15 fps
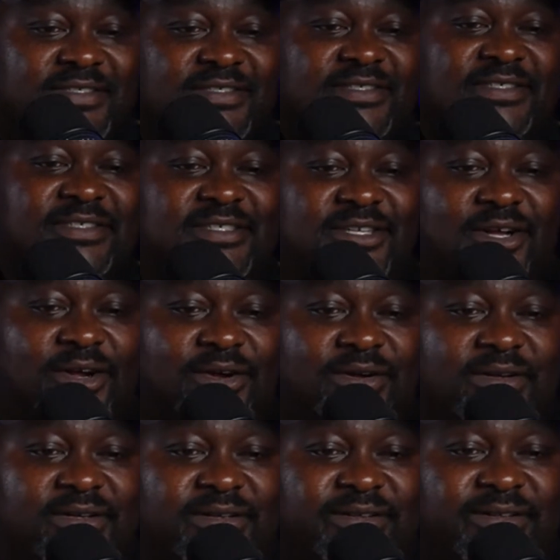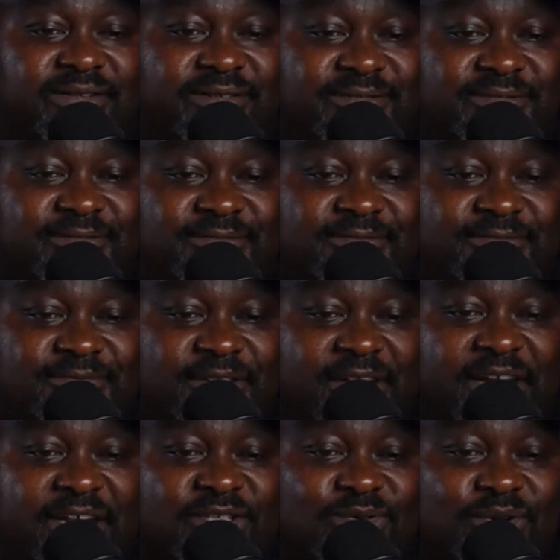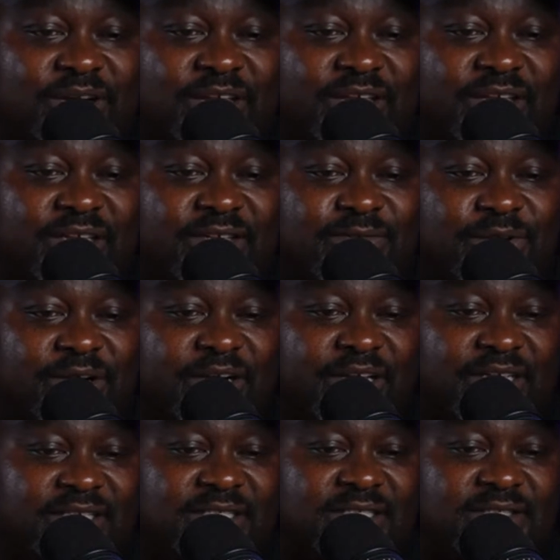So it is what it is.